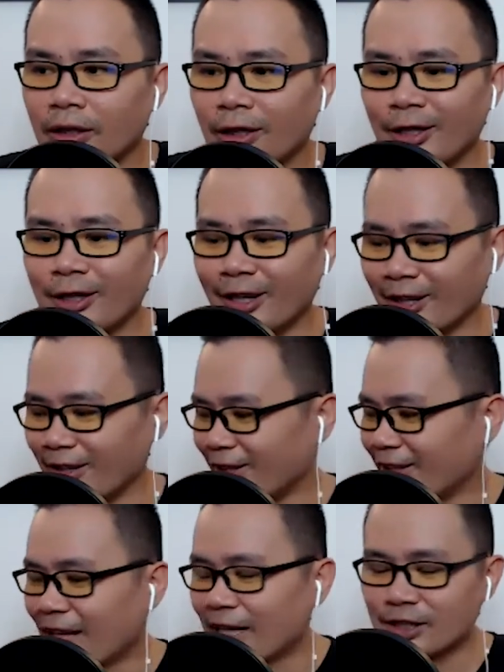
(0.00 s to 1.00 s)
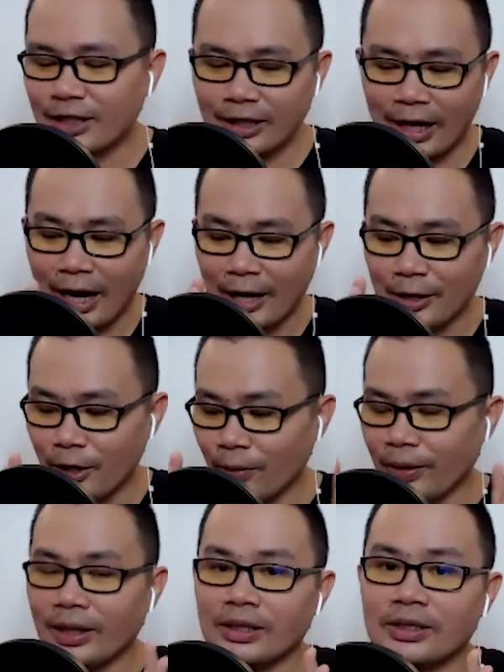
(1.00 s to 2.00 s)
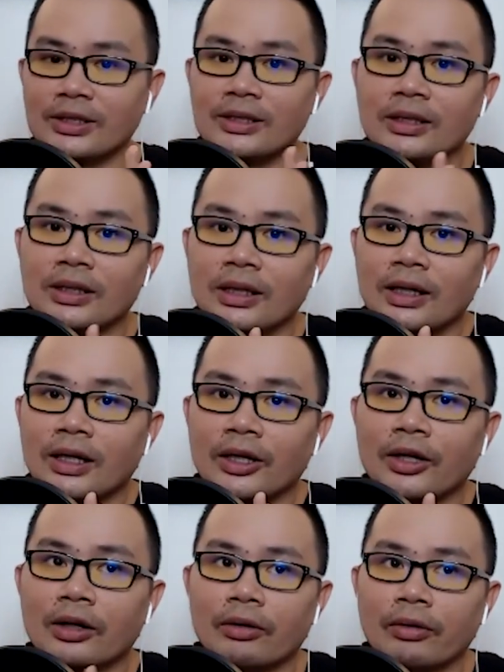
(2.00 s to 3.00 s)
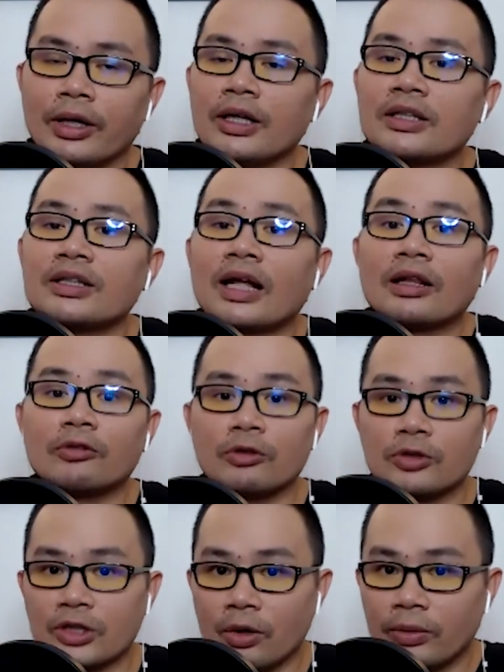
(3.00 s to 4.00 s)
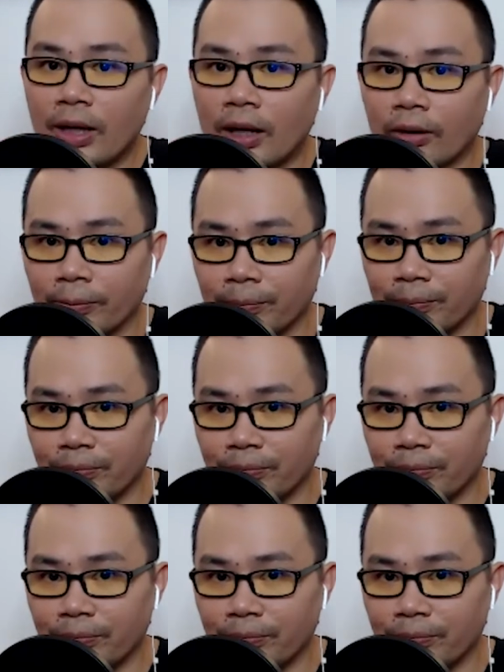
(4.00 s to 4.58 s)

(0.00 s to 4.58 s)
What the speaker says: the next thing that I know is, he started to slow down.